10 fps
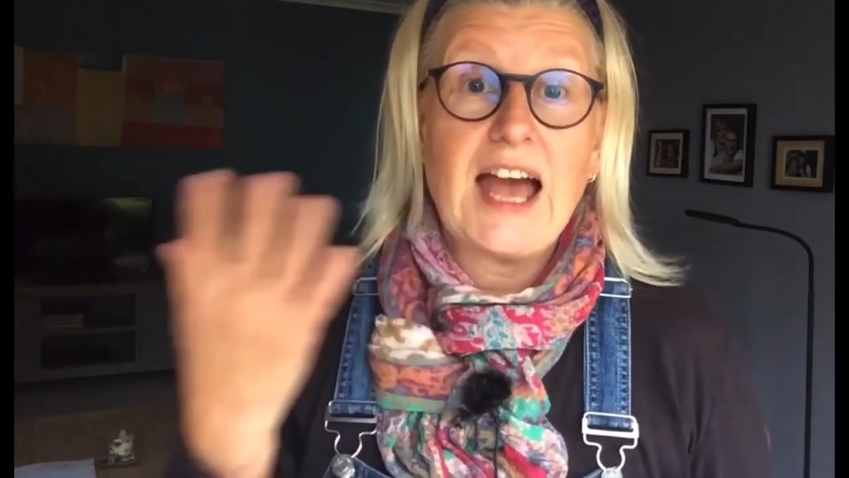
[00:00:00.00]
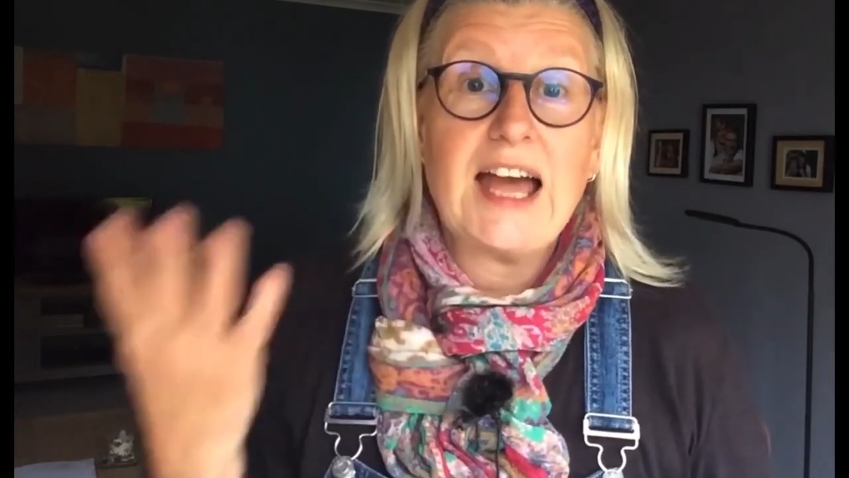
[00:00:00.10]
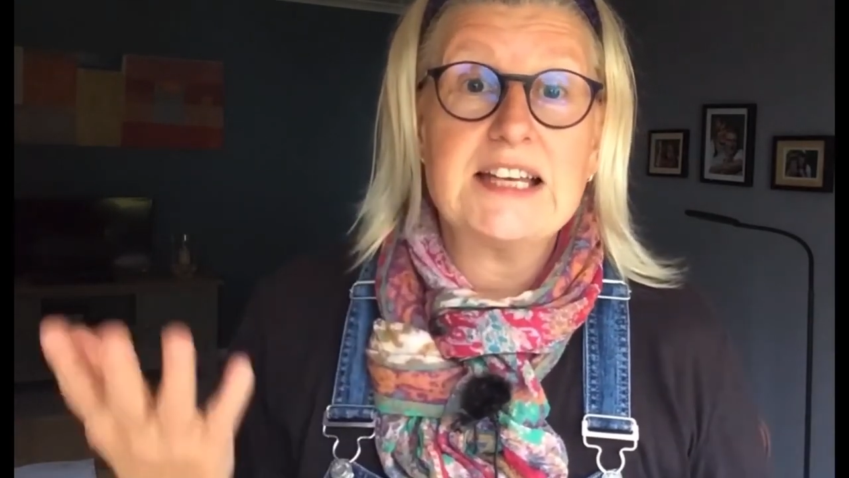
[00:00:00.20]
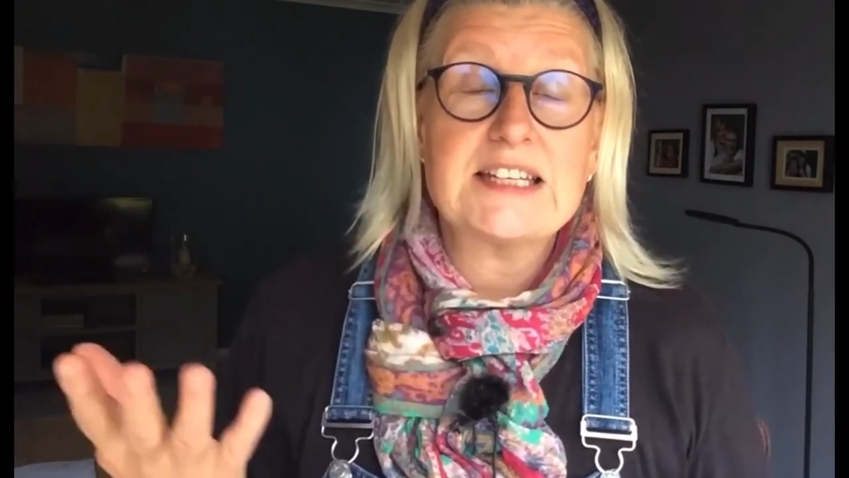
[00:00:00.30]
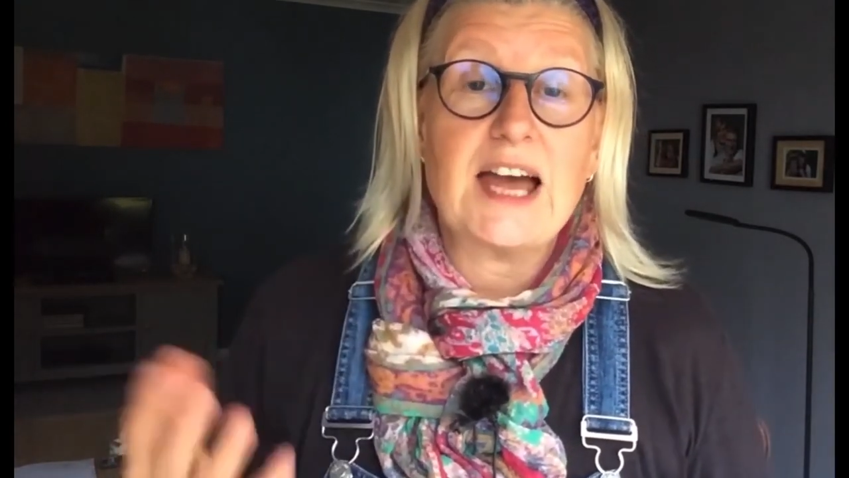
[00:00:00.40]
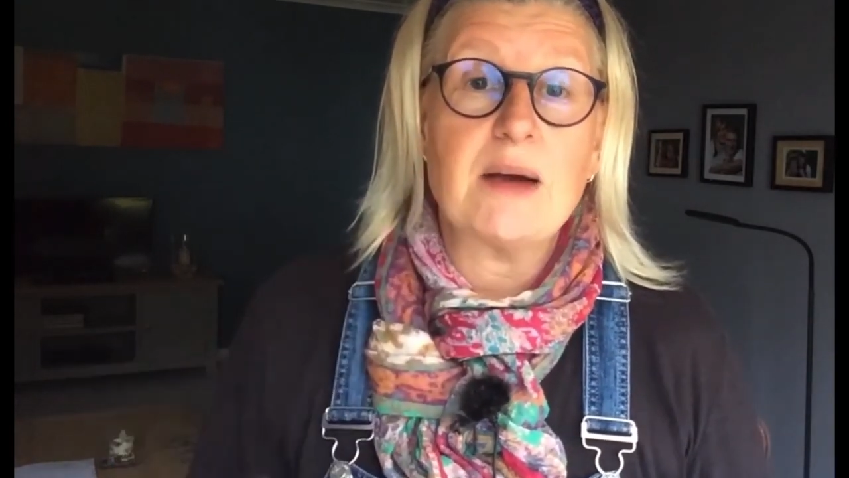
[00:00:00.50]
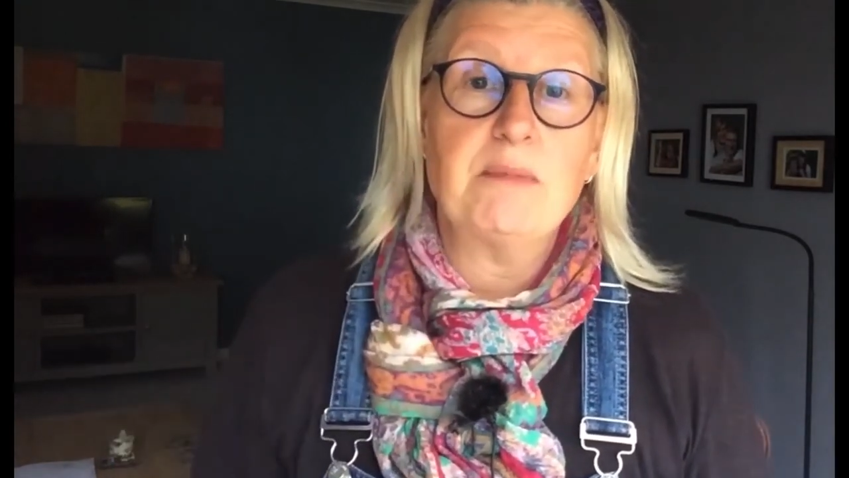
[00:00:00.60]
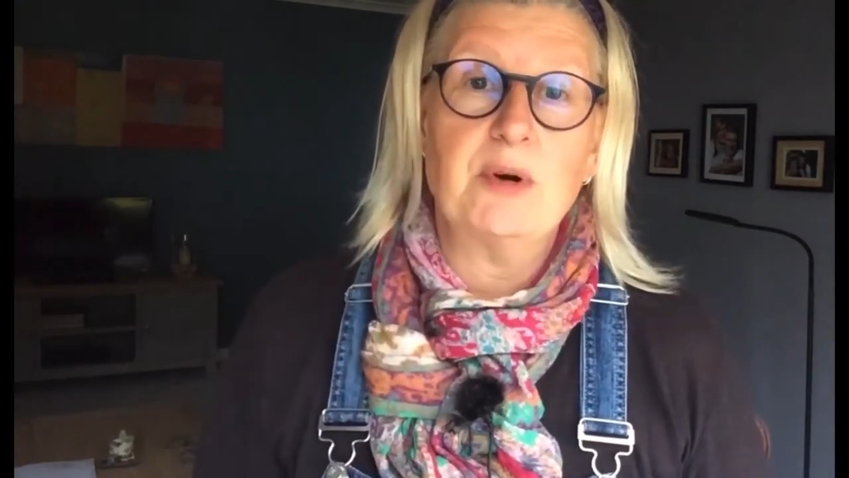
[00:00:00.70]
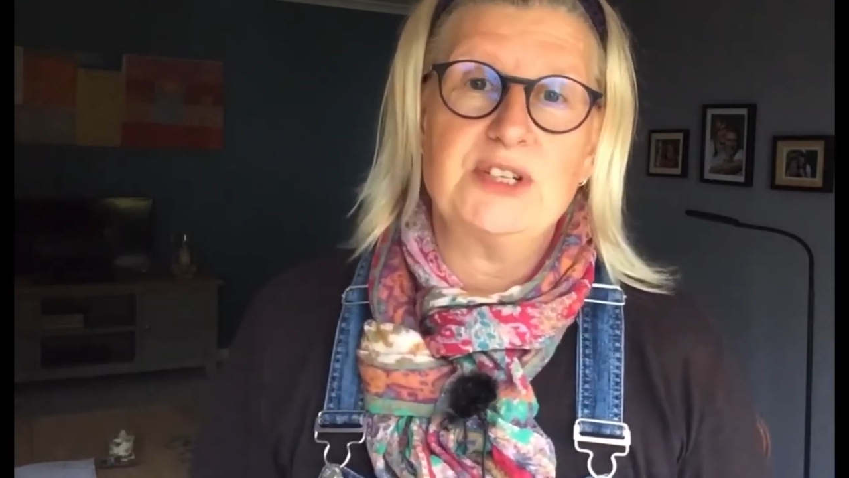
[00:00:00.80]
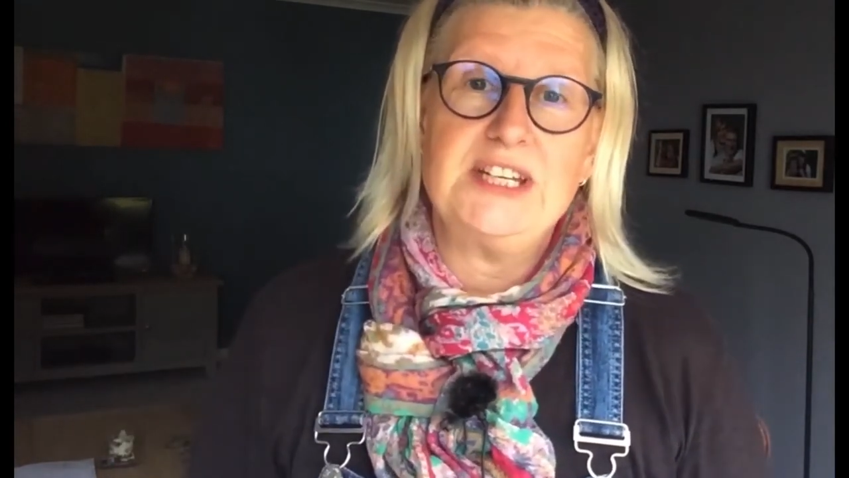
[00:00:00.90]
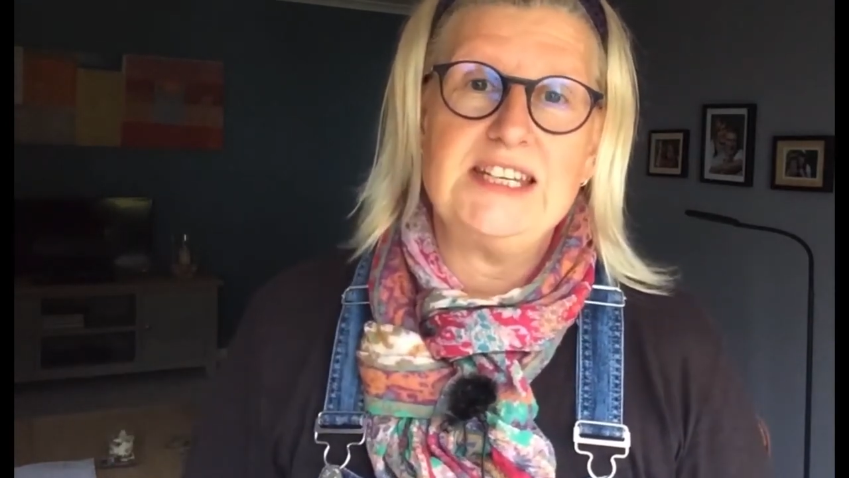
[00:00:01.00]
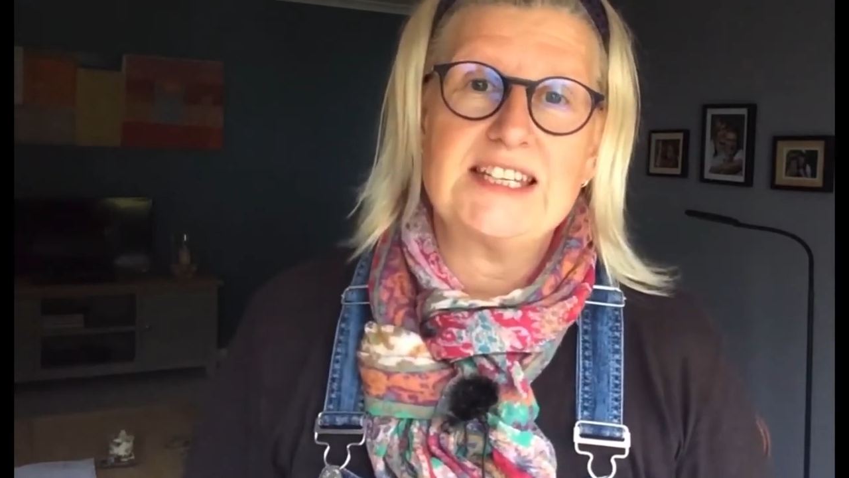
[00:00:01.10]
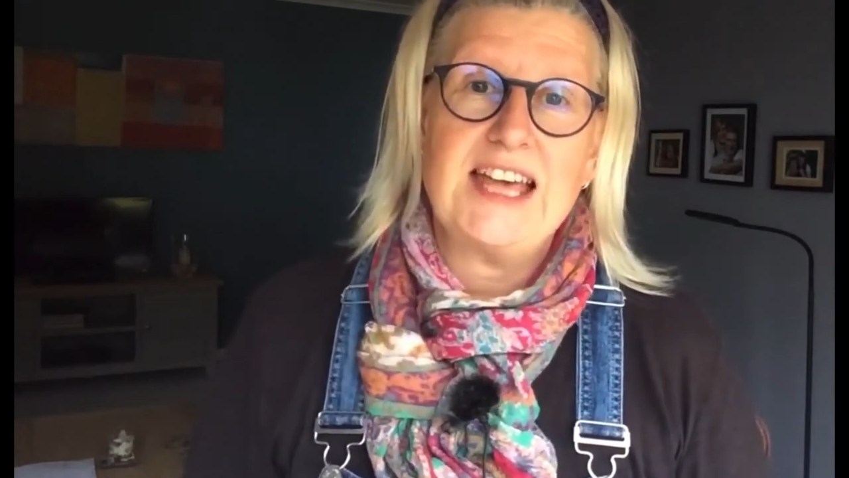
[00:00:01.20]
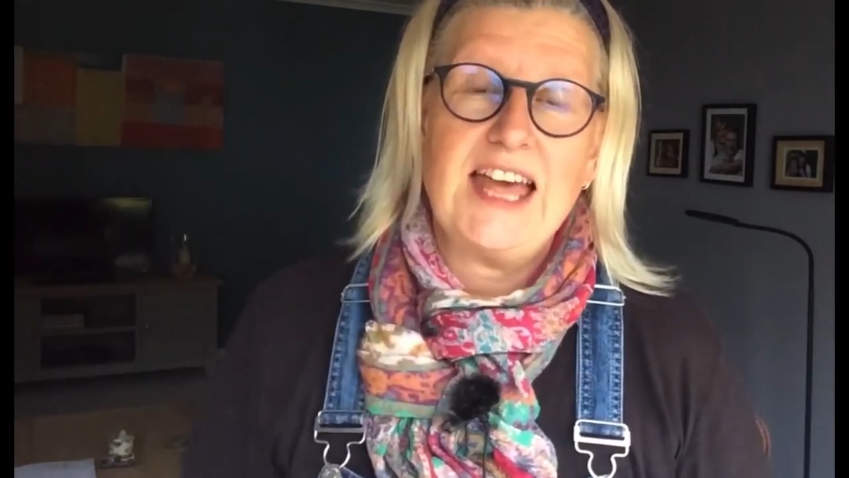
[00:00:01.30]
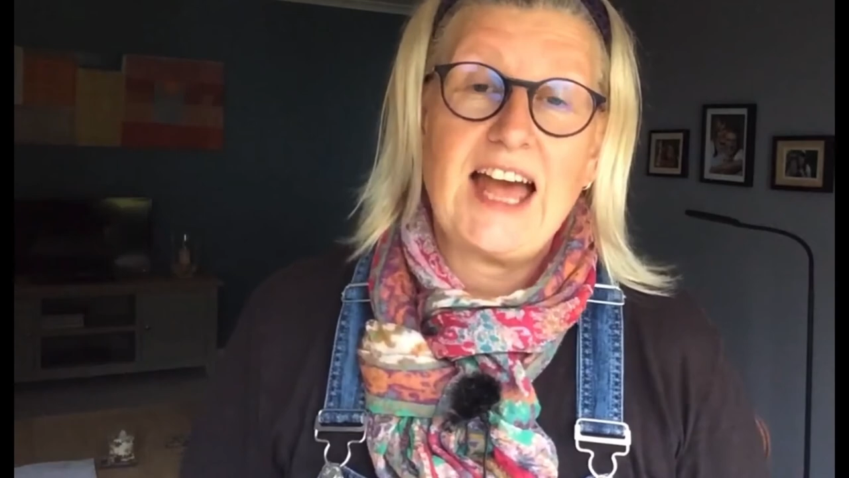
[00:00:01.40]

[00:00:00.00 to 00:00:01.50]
and our bodies